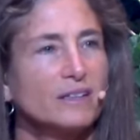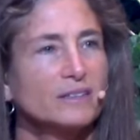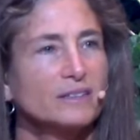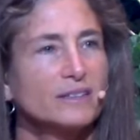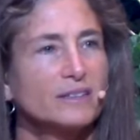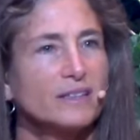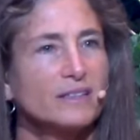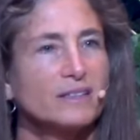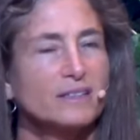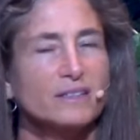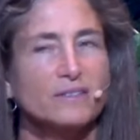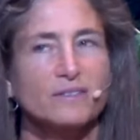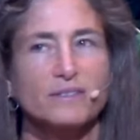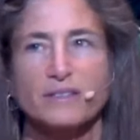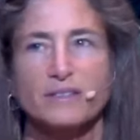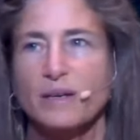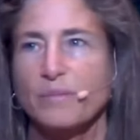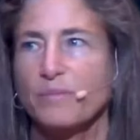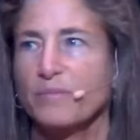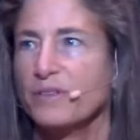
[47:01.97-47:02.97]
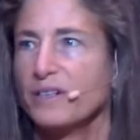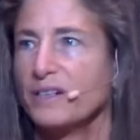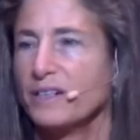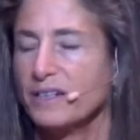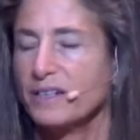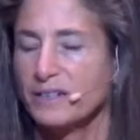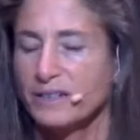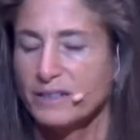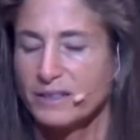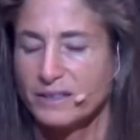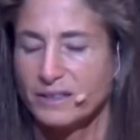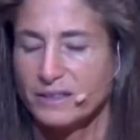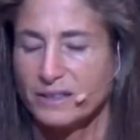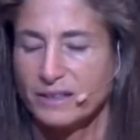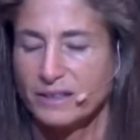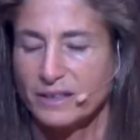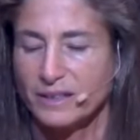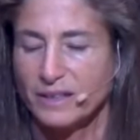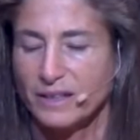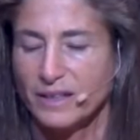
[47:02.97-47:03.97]
a sense of separateness
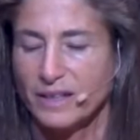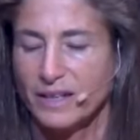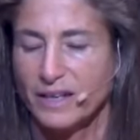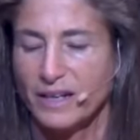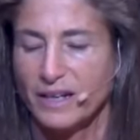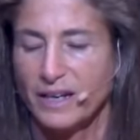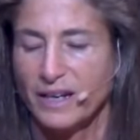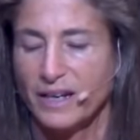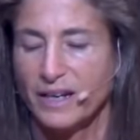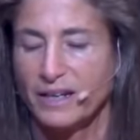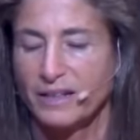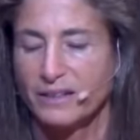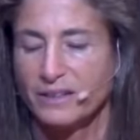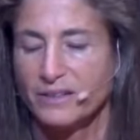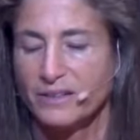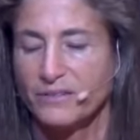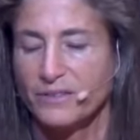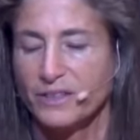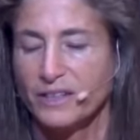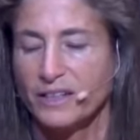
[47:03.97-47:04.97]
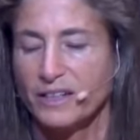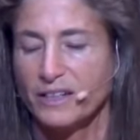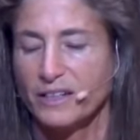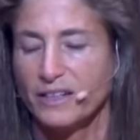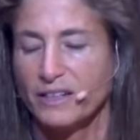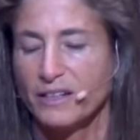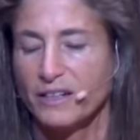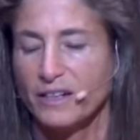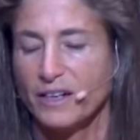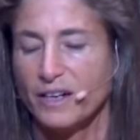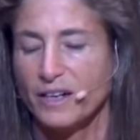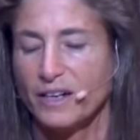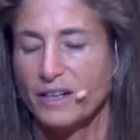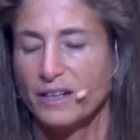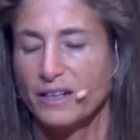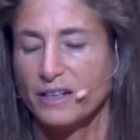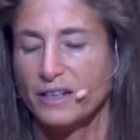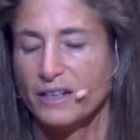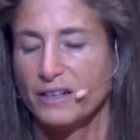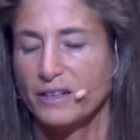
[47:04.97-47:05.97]
and living
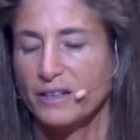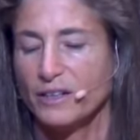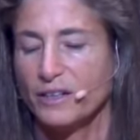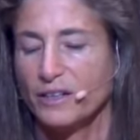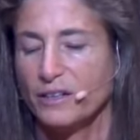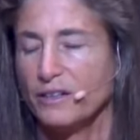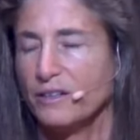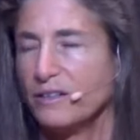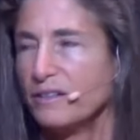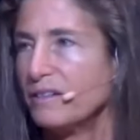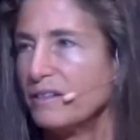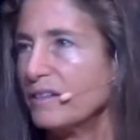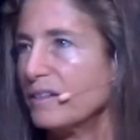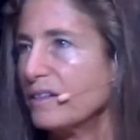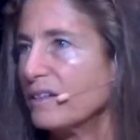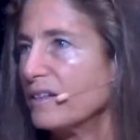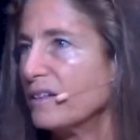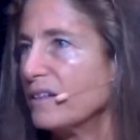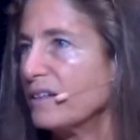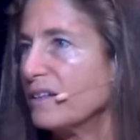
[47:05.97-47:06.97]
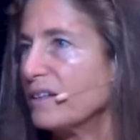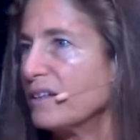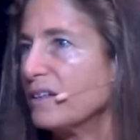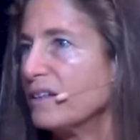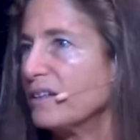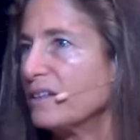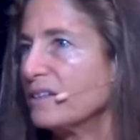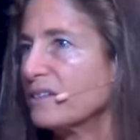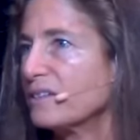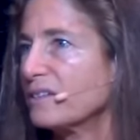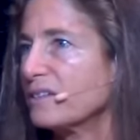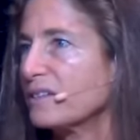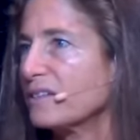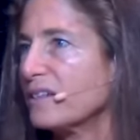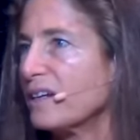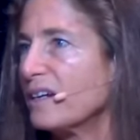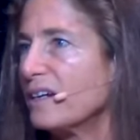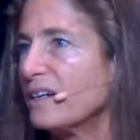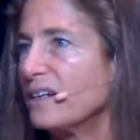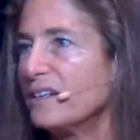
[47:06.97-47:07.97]
in
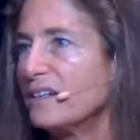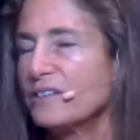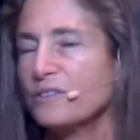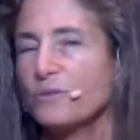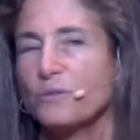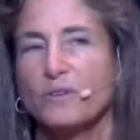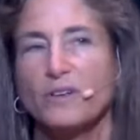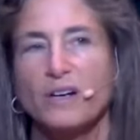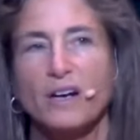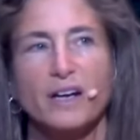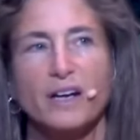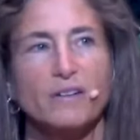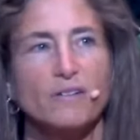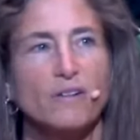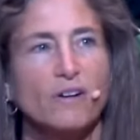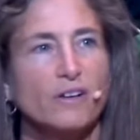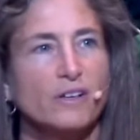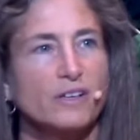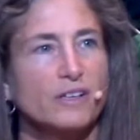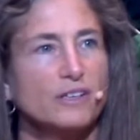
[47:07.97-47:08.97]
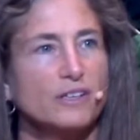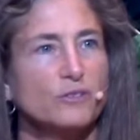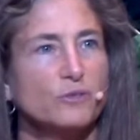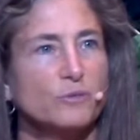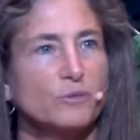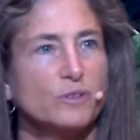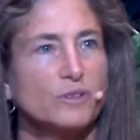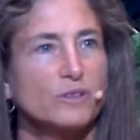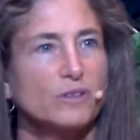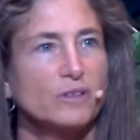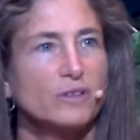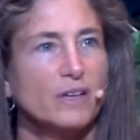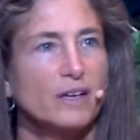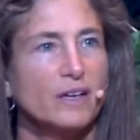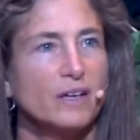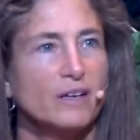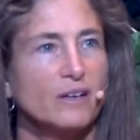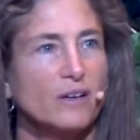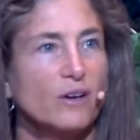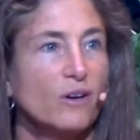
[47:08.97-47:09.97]
societies where hierarchies were
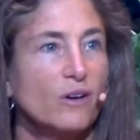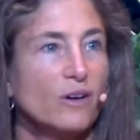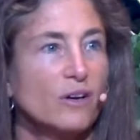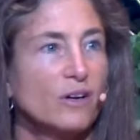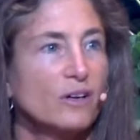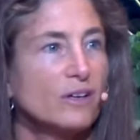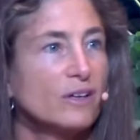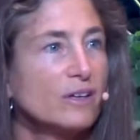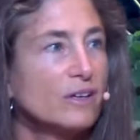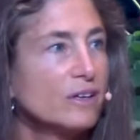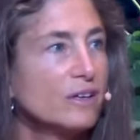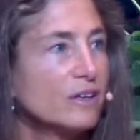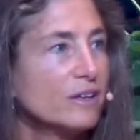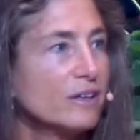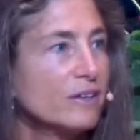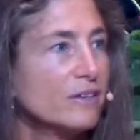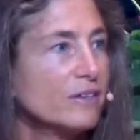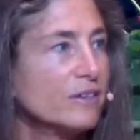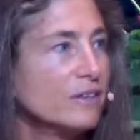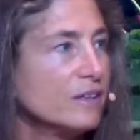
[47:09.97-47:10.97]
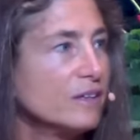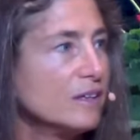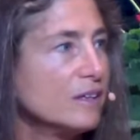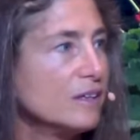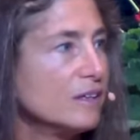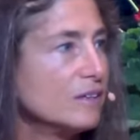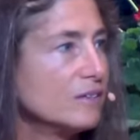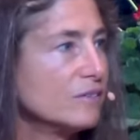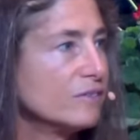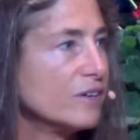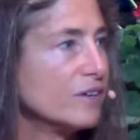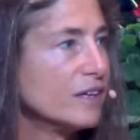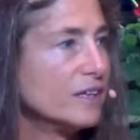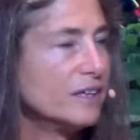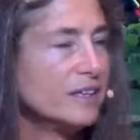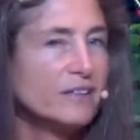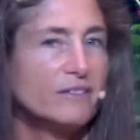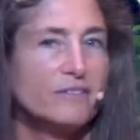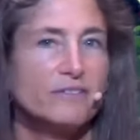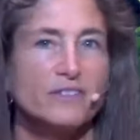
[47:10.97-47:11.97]
and are the
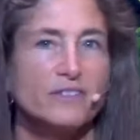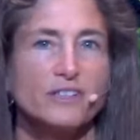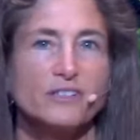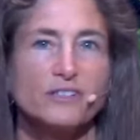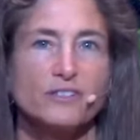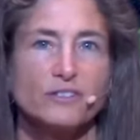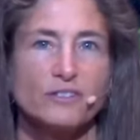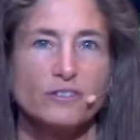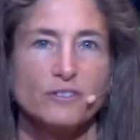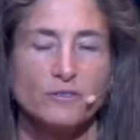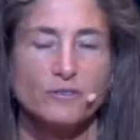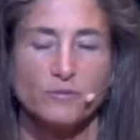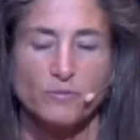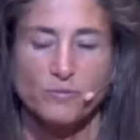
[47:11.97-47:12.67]
defining feature.